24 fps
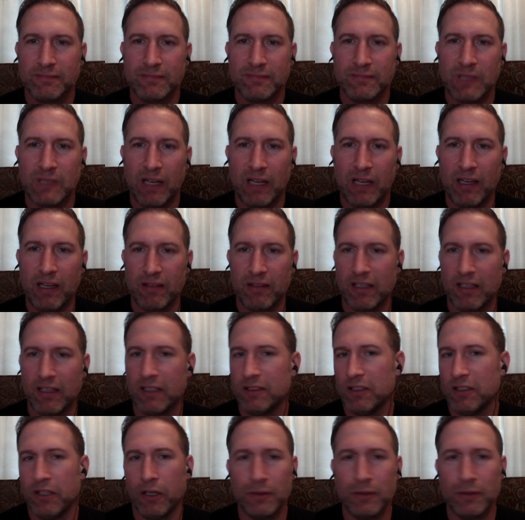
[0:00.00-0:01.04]
I think that,
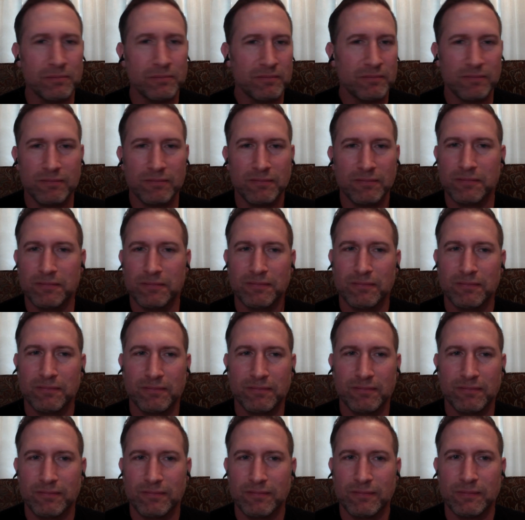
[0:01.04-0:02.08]
you know,
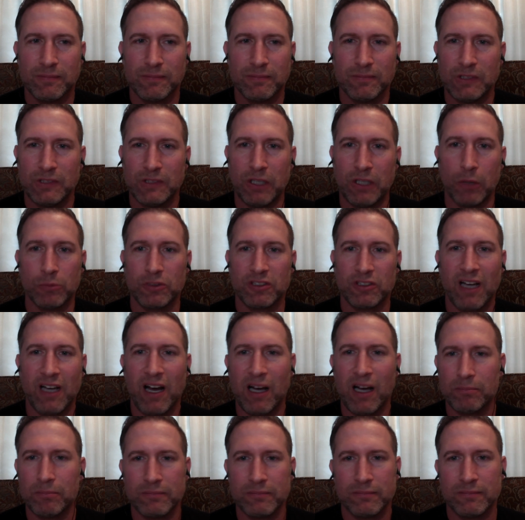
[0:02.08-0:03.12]
don't
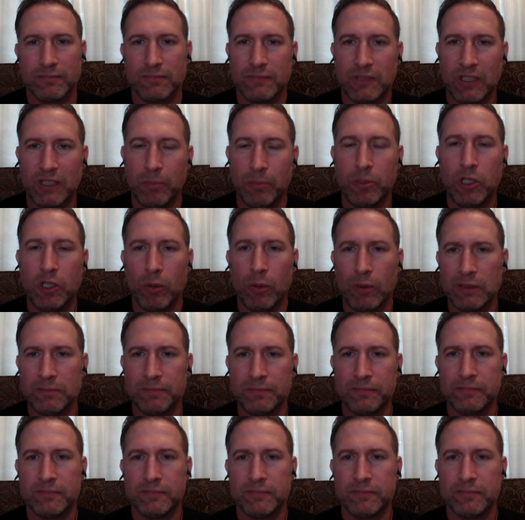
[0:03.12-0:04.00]
stop. Keep going.